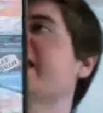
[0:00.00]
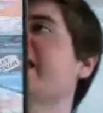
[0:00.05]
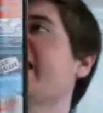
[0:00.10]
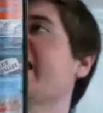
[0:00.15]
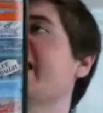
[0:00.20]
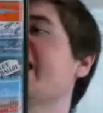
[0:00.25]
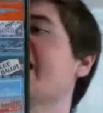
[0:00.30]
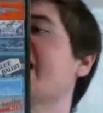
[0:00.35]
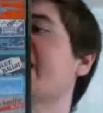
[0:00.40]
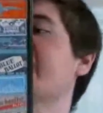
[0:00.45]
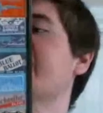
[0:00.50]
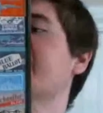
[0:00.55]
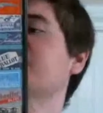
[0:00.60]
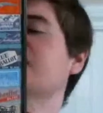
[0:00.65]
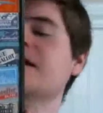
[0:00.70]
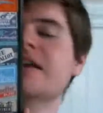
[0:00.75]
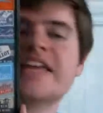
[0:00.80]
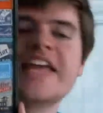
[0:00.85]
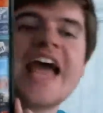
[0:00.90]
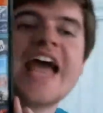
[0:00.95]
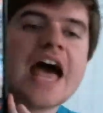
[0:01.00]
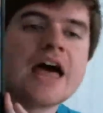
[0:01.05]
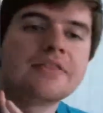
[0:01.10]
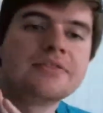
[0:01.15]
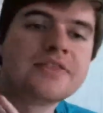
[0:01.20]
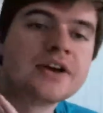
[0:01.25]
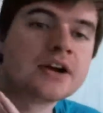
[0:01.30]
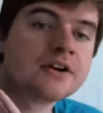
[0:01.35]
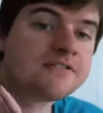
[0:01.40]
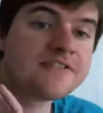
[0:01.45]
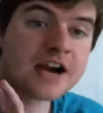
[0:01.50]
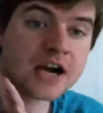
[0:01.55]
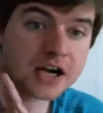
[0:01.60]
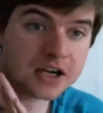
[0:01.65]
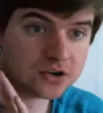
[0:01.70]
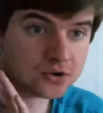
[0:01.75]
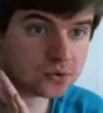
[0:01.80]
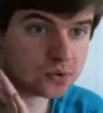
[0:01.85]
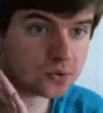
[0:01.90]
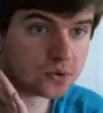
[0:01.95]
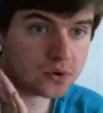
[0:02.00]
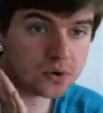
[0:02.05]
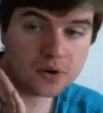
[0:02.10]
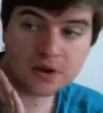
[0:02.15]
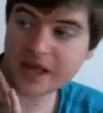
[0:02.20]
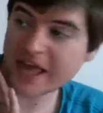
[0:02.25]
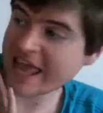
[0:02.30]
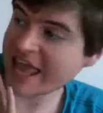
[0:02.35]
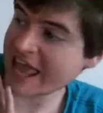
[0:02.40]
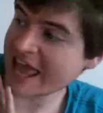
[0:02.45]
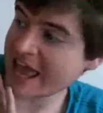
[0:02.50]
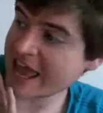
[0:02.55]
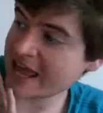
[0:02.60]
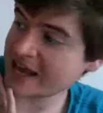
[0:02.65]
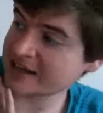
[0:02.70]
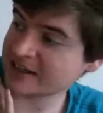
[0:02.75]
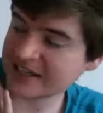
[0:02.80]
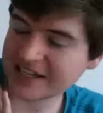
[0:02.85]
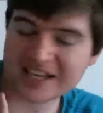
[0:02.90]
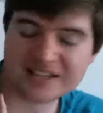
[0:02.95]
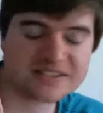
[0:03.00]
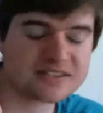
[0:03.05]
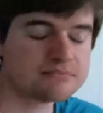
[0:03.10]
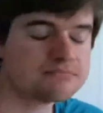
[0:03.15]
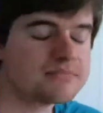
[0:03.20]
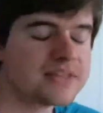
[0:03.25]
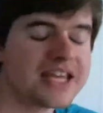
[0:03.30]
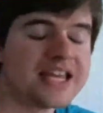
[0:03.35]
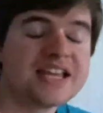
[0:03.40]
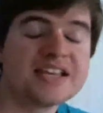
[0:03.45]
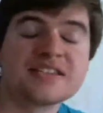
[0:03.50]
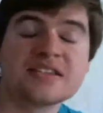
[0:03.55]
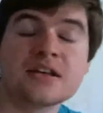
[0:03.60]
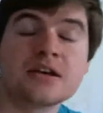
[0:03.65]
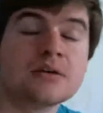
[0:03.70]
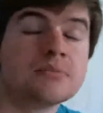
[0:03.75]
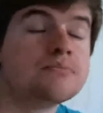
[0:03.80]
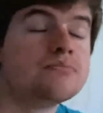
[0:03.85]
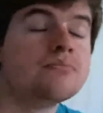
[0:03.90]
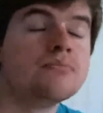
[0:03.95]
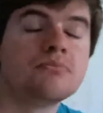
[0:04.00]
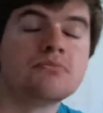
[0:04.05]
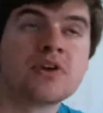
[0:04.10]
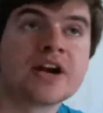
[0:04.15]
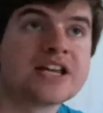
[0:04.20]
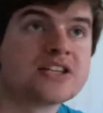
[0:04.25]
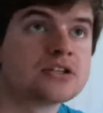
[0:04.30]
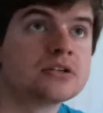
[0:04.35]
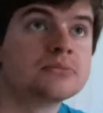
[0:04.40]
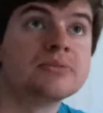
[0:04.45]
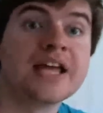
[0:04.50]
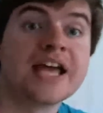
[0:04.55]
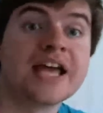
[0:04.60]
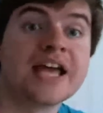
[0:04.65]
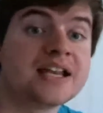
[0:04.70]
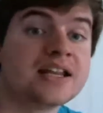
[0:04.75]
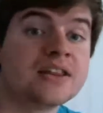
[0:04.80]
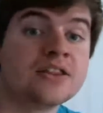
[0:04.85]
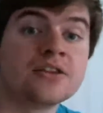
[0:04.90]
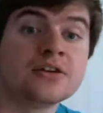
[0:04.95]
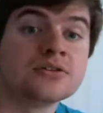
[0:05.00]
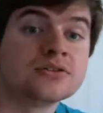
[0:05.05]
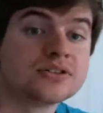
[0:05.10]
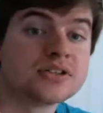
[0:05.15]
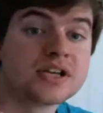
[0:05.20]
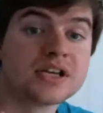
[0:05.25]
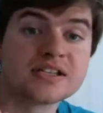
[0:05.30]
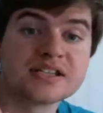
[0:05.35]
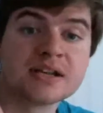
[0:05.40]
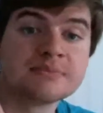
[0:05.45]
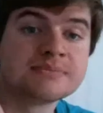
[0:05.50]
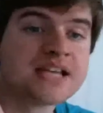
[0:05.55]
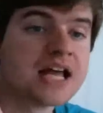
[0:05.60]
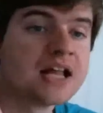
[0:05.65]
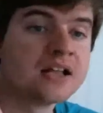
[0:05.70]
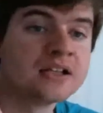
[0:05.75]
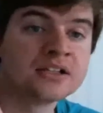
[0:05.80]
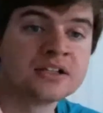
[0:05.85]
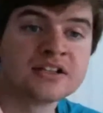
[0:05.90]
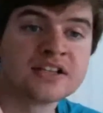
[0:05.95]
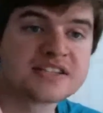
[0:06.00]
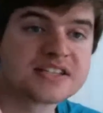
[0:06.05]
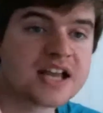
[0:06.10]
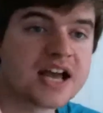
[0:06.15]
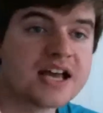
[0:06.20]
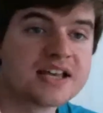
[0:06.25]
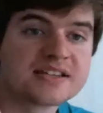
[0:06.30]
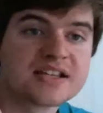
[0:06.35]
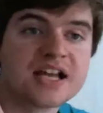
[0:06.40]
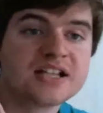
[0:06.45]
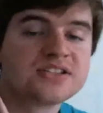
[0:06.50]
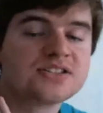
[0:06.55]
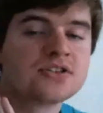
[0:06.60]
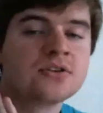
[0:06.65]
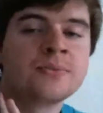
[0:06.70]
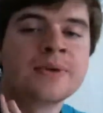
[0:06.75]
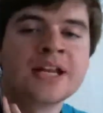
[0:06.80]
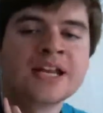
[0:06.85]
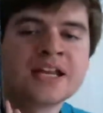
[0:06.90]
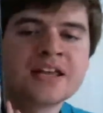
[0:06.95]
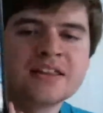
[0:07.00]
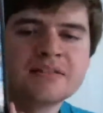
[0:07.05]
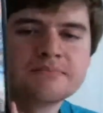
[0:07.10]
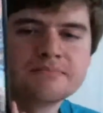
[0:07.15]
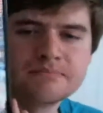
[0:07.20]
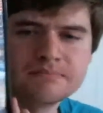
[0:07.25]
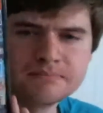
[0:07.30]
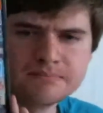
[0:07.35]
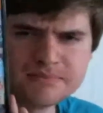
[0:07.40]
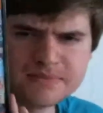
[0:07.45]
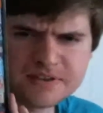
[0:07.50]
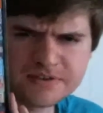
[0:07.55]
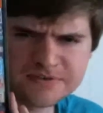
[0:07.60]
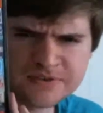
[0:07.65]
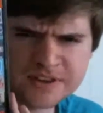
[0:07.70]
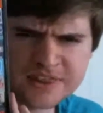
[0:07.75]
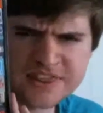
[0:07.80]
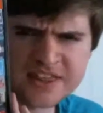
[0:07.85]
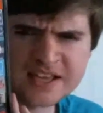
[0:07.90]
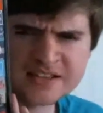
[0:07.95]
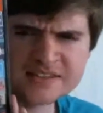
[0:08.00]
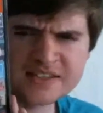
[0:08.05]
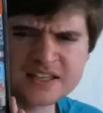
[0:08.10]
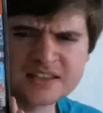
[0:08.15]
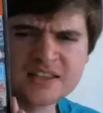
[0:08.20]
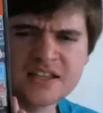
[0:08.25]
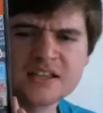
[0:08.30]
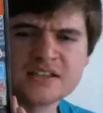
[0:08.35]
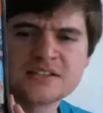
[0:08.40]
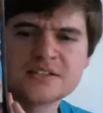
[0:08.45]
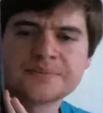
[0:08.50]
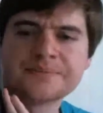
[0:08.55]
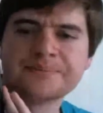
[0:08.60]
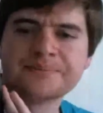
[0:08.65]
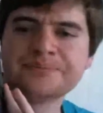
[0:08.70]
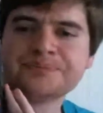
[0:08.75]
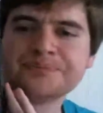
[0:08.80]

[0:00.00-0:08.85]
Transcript: And yeah, they're very cool. And he's, he's a razor blade enthusiast. I'm telling you, this guy's got so many different things like this.